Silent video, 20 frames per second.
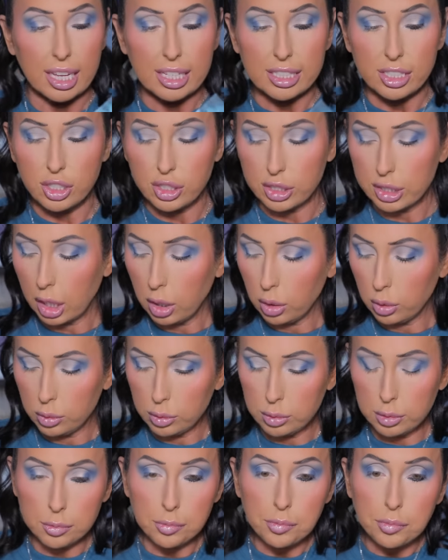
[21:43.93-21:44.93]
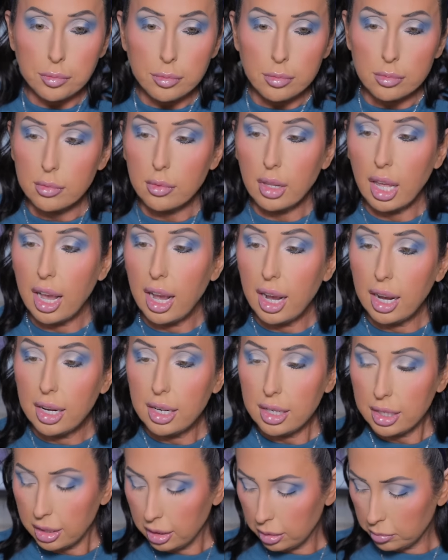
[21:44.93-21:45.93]
So
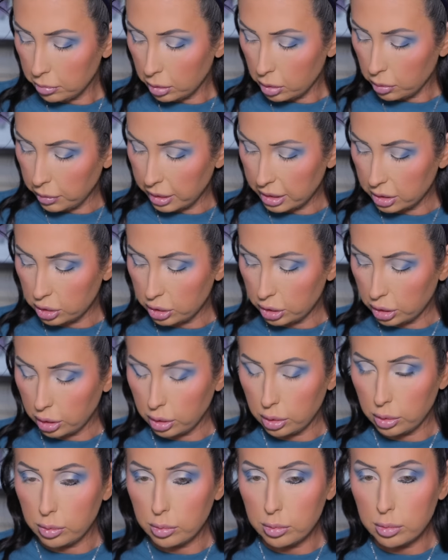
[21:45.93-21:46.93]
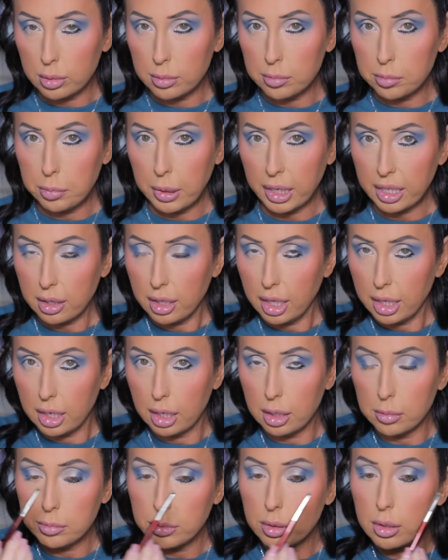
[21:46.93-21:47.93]
I am going to pick that
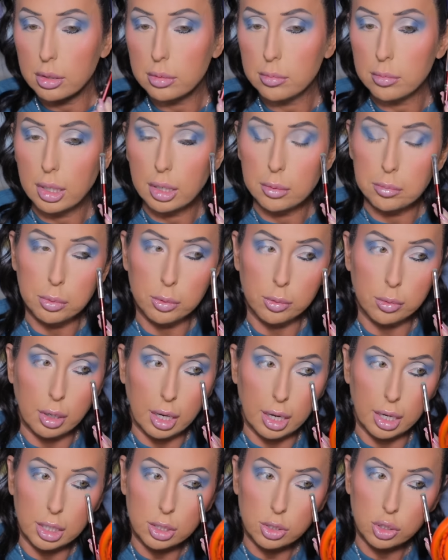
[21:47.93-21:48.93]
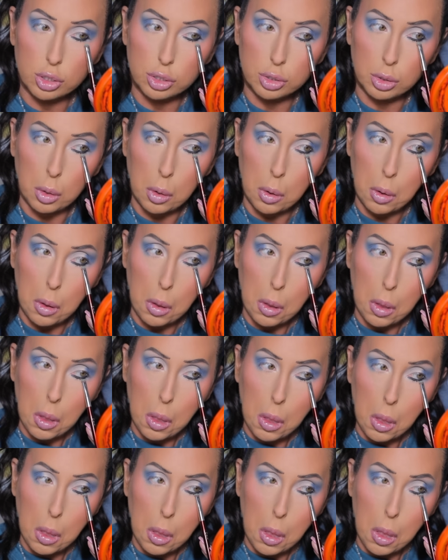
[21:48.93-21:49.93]
up on my brush,
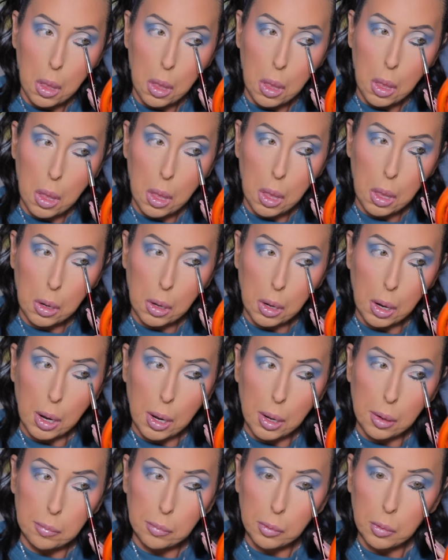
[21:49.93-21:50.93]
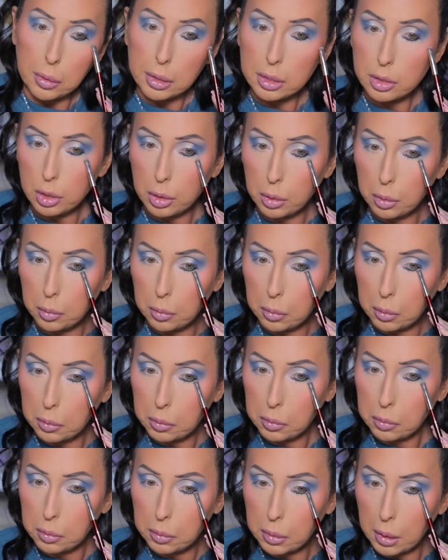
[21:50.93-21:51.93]
and I'm going to
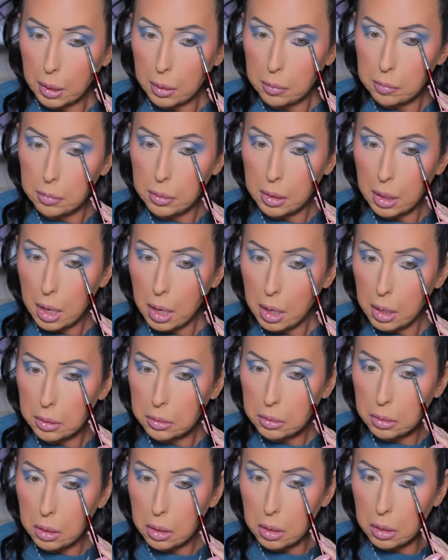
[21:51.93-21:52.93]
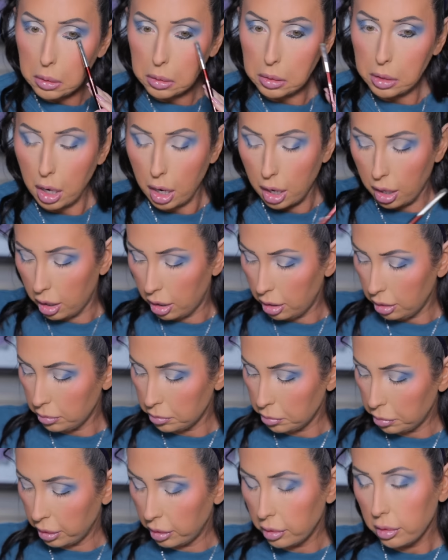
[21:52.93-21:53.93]
stamp that on
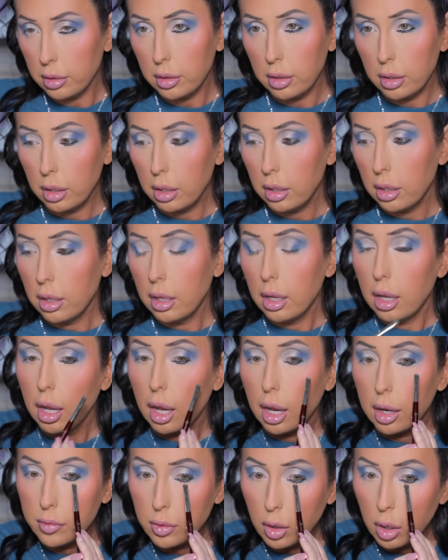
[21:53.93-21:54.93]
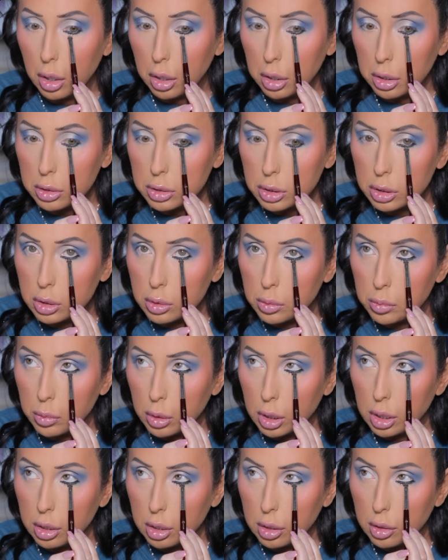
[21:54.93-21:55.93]
top of our
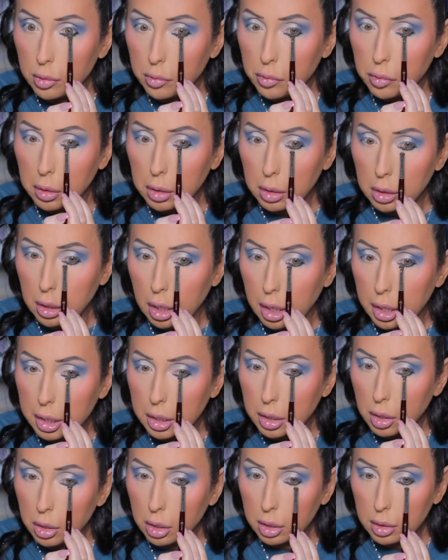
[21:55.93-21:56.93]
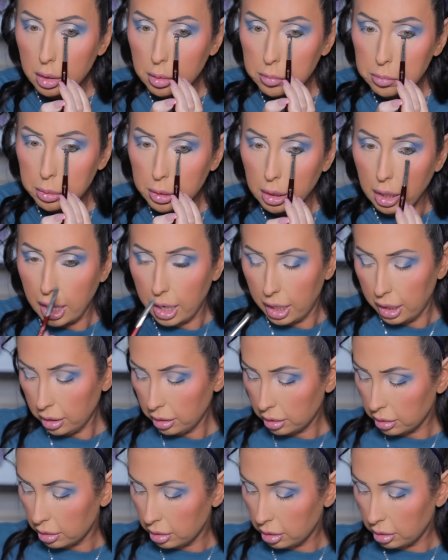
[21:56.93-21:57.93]
Swerve liner, the
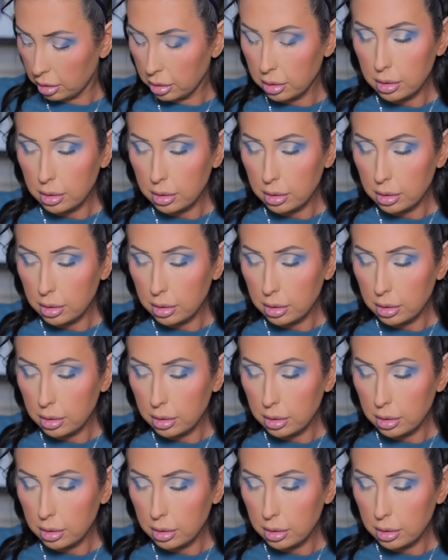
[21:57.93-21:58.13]
black.